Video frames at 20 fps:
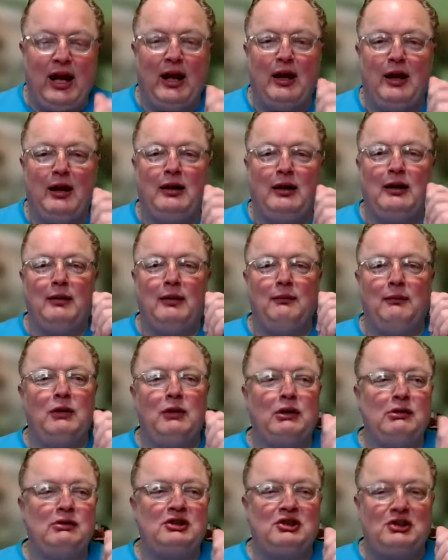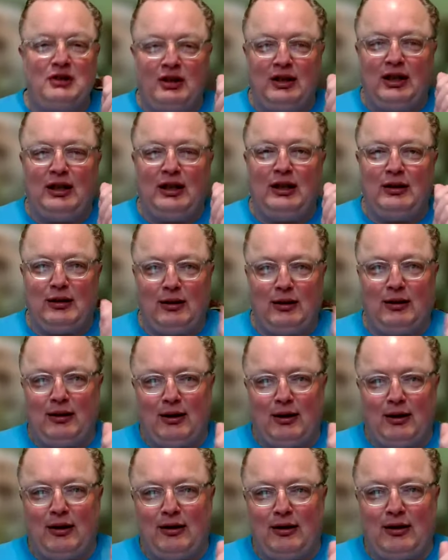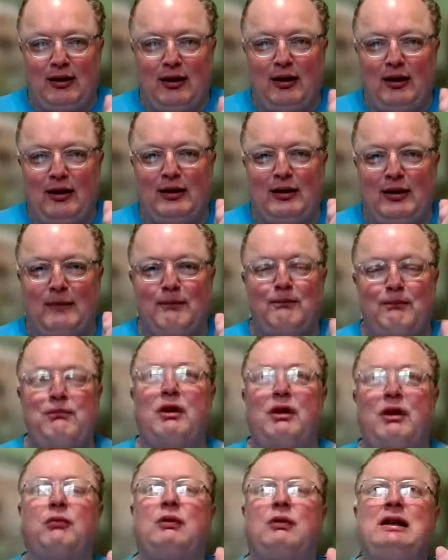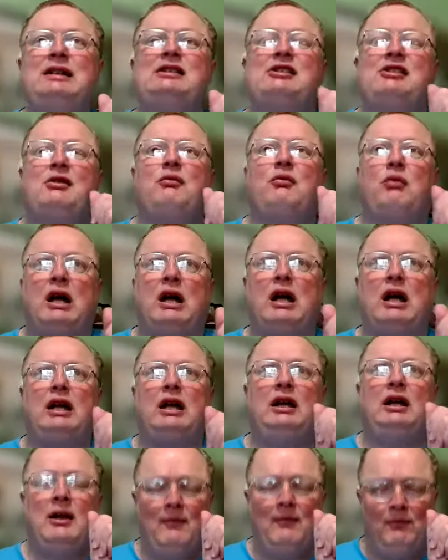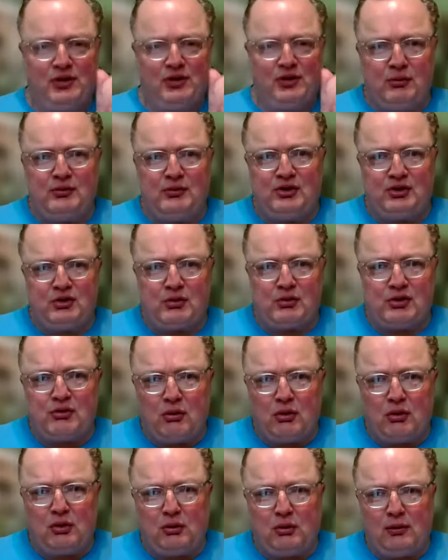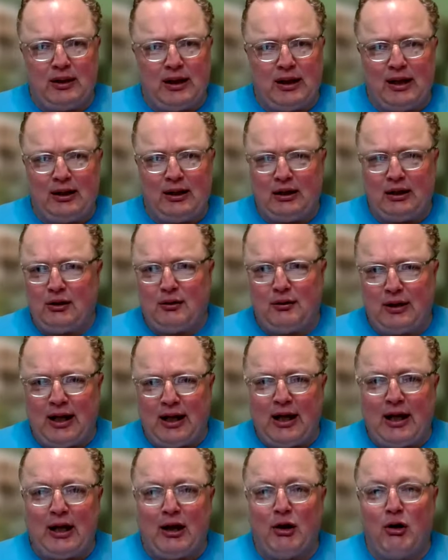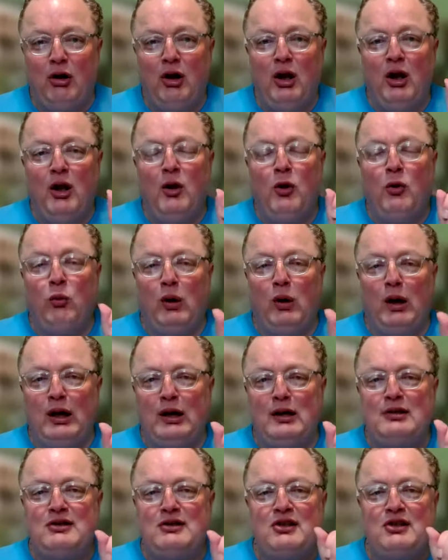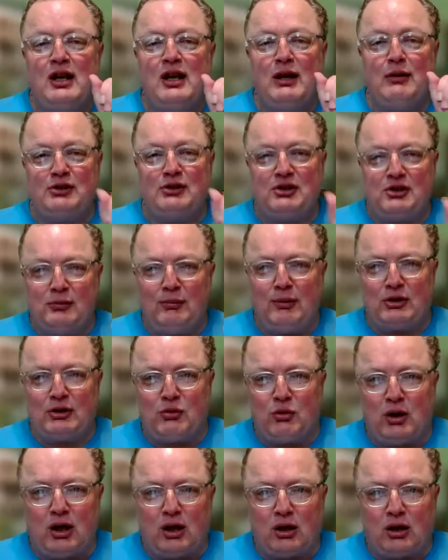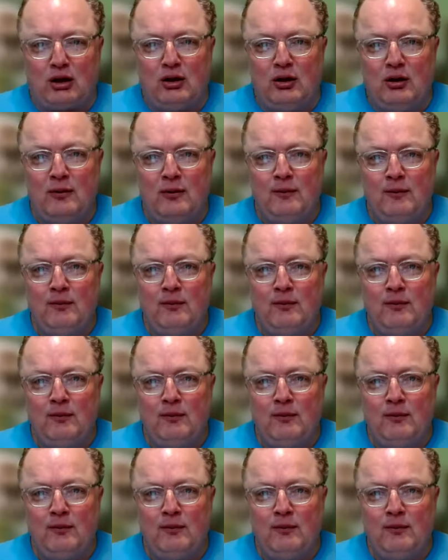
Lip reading: And mostly the reason why toaster strudel had to go to hell was it was too much work.